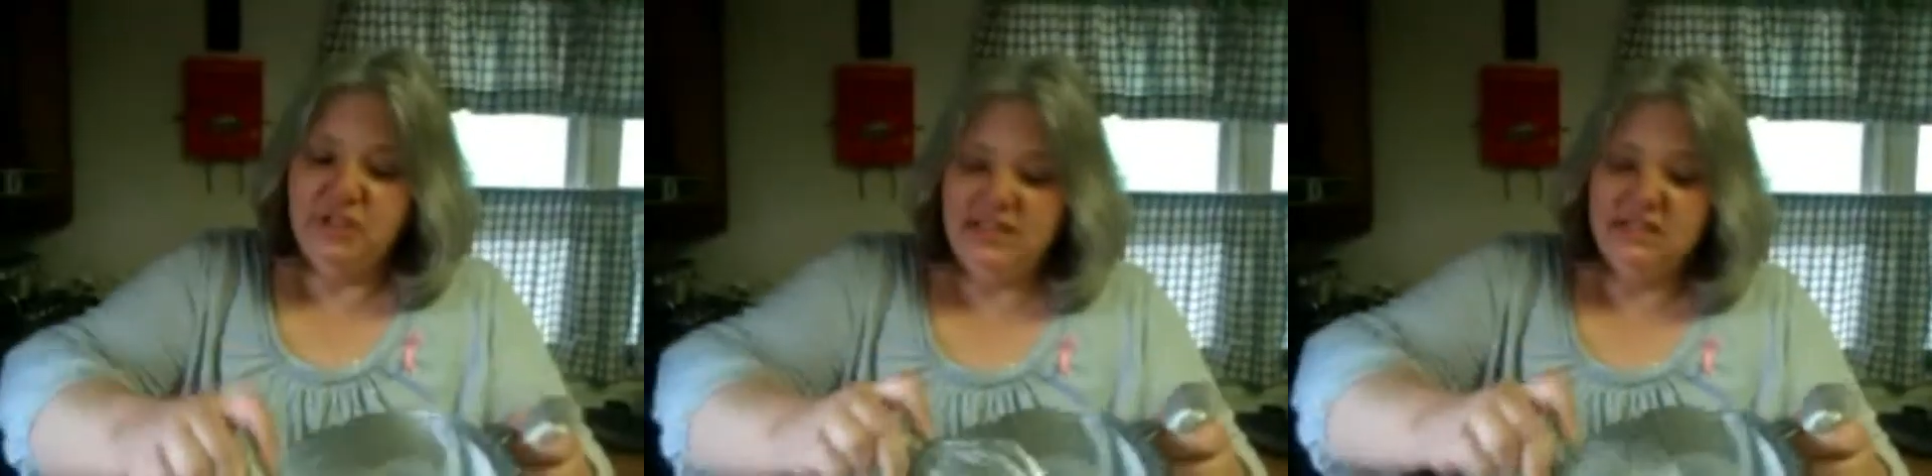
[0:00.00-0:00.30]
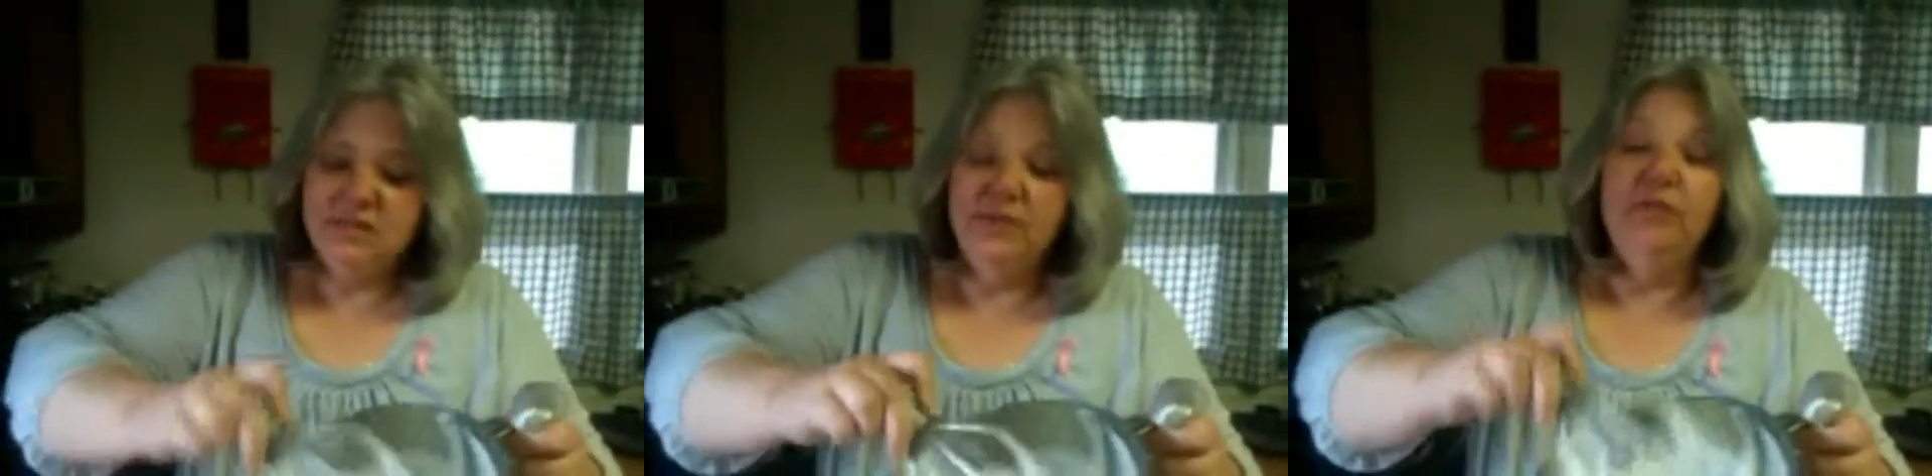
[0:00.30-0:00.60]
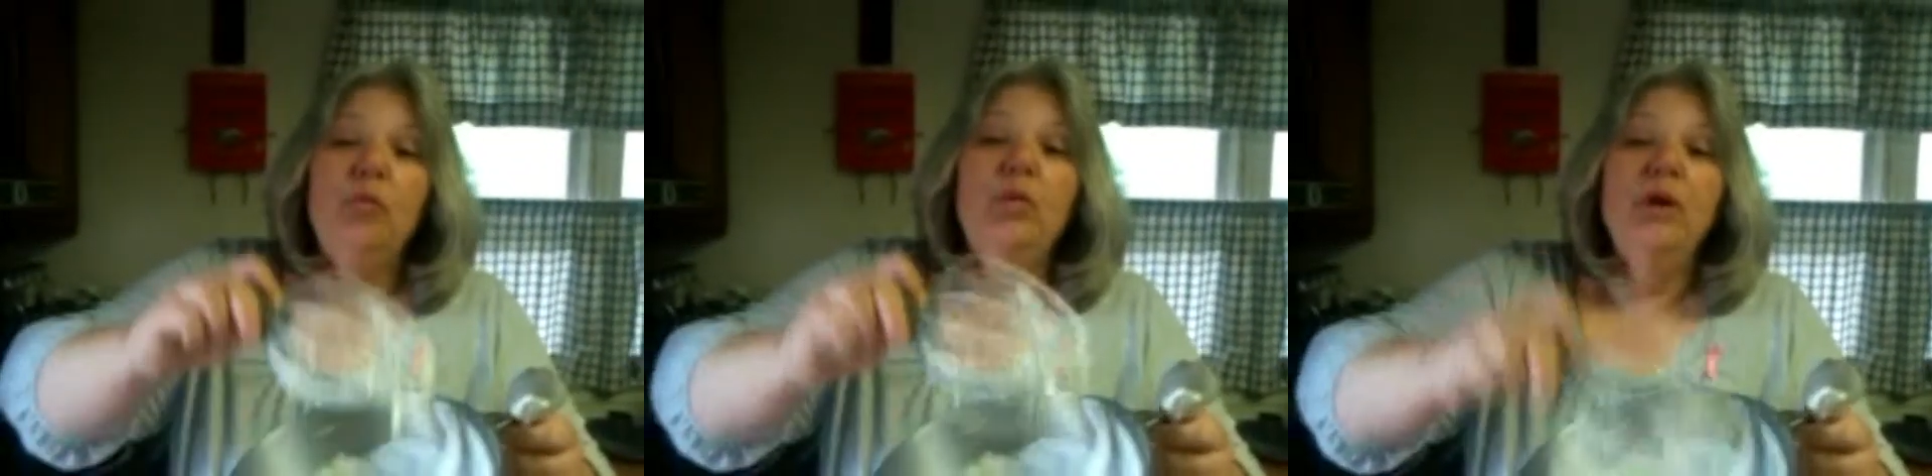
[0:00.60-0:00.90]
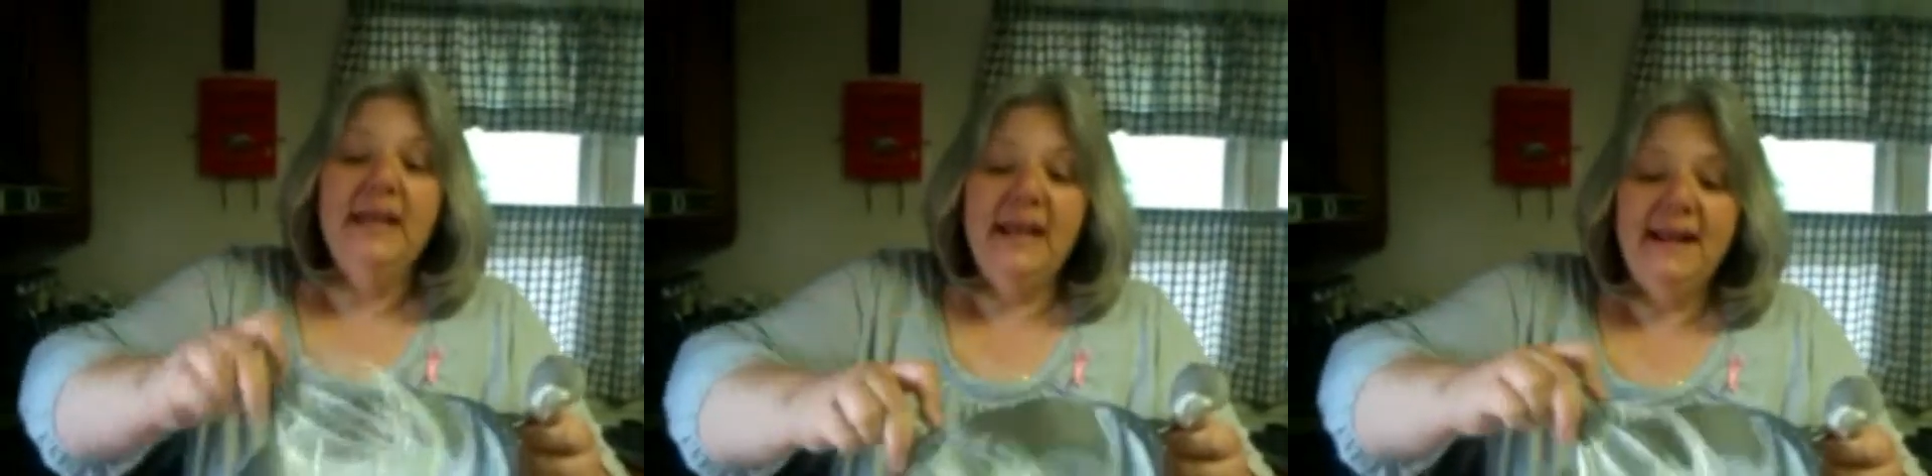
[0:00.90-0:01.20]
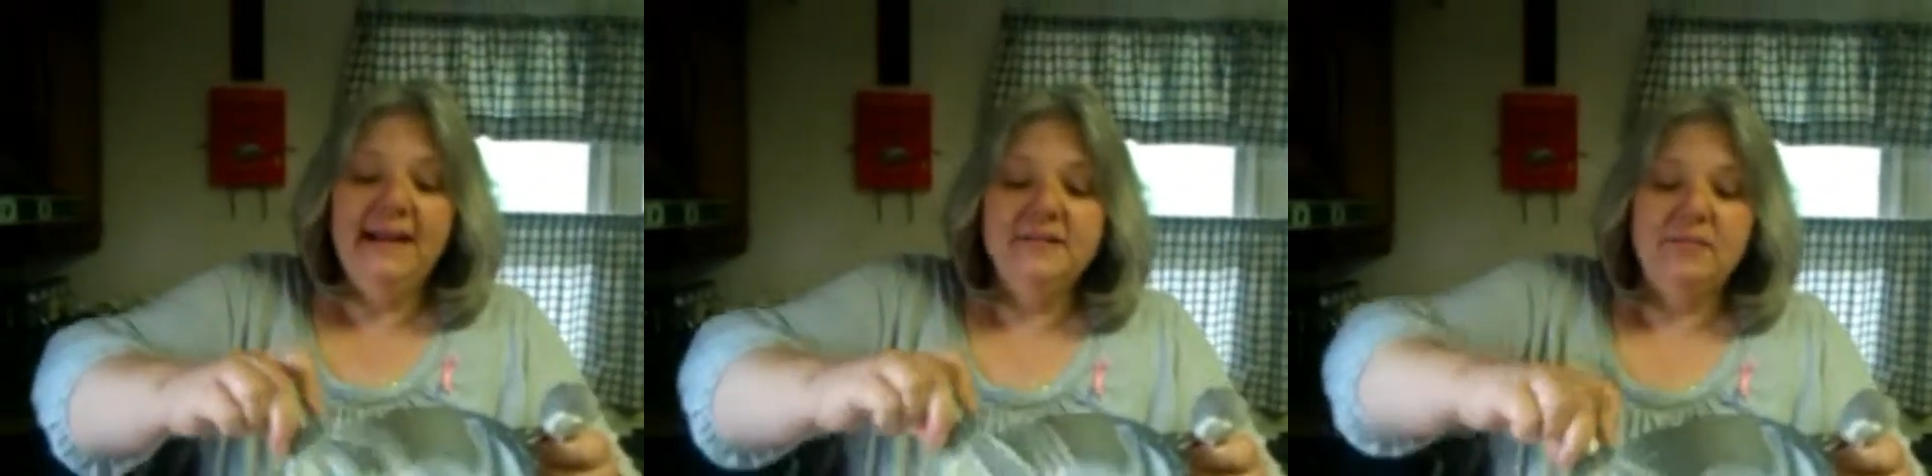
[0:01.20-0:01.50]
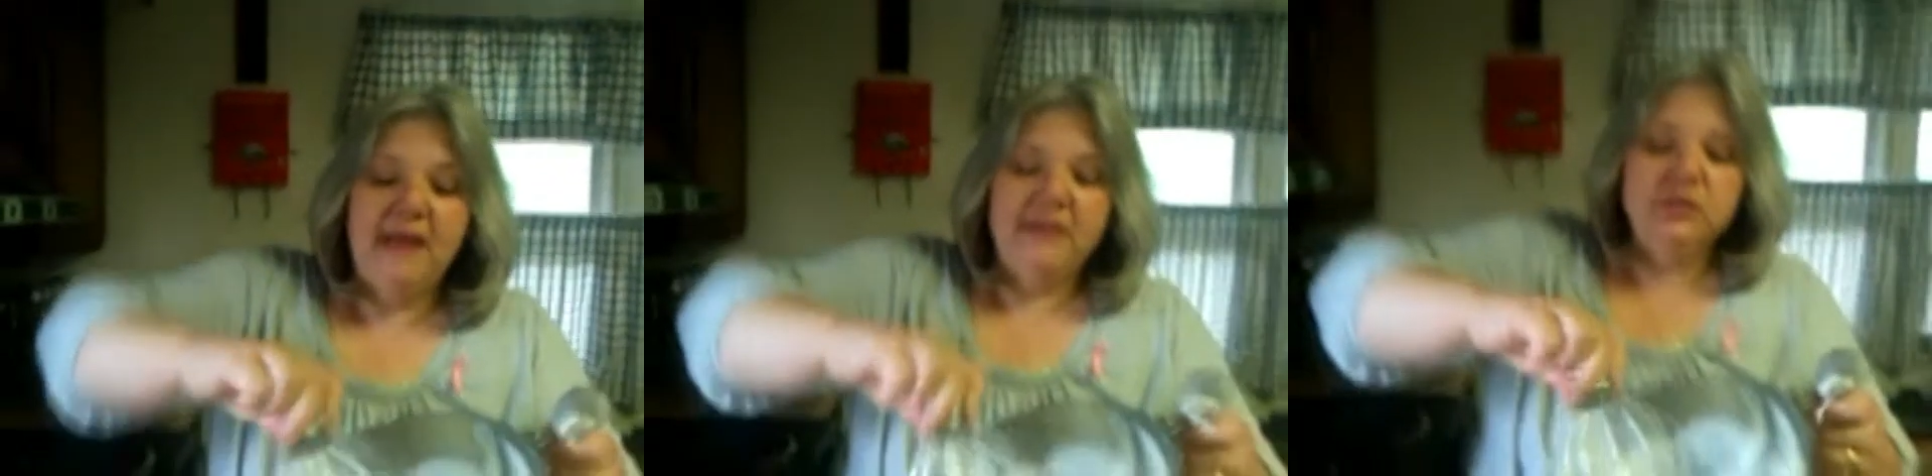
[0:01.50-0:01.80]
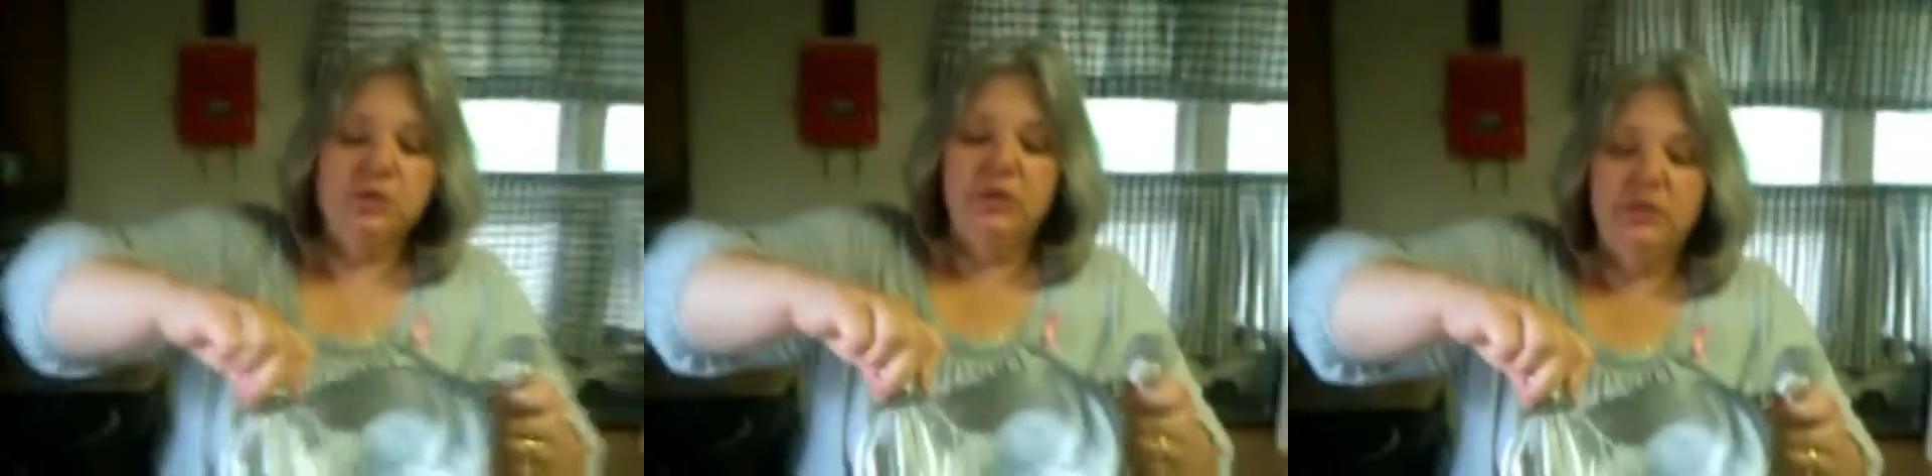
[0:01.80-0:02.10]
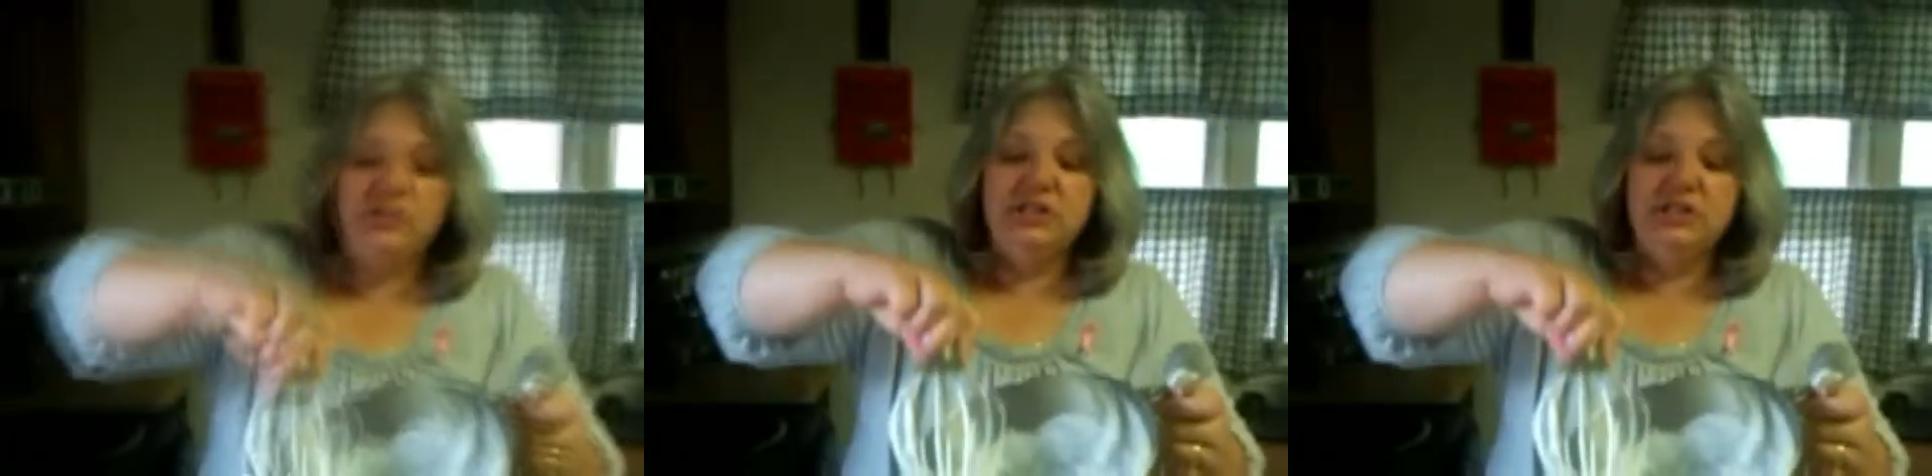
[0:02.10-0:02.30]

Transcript: cheese. We have 1 8-ounce package of cream